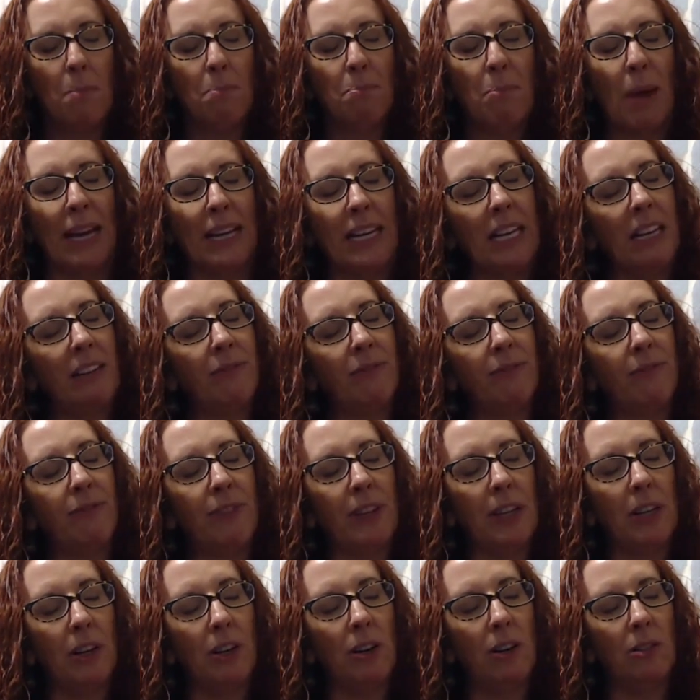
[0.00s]
might even
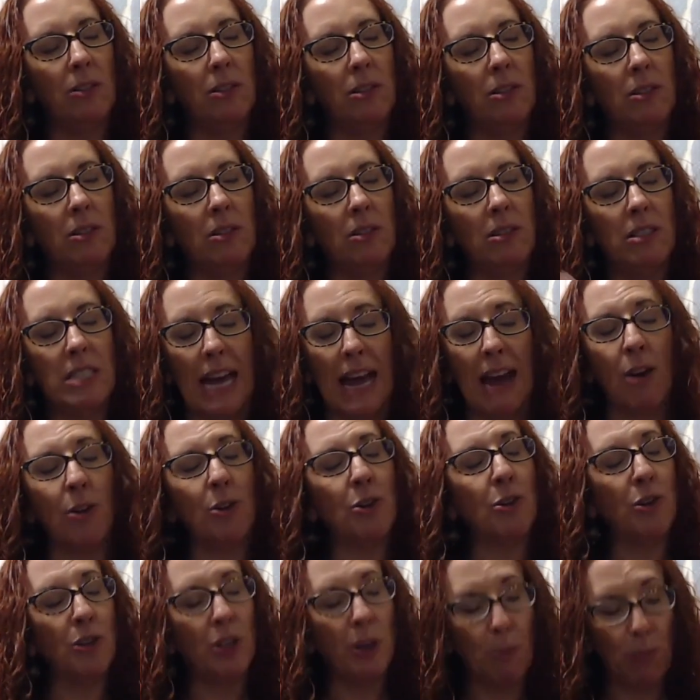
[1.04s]
feel
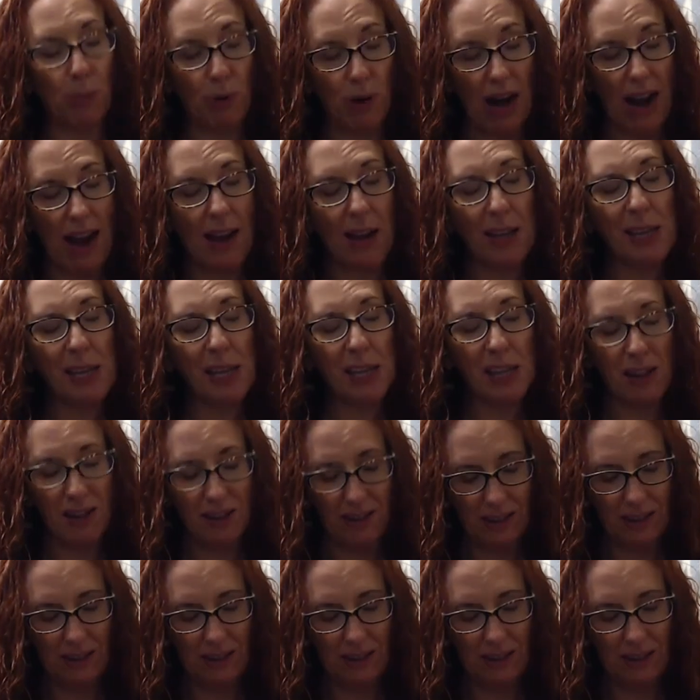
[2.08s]
down or depressed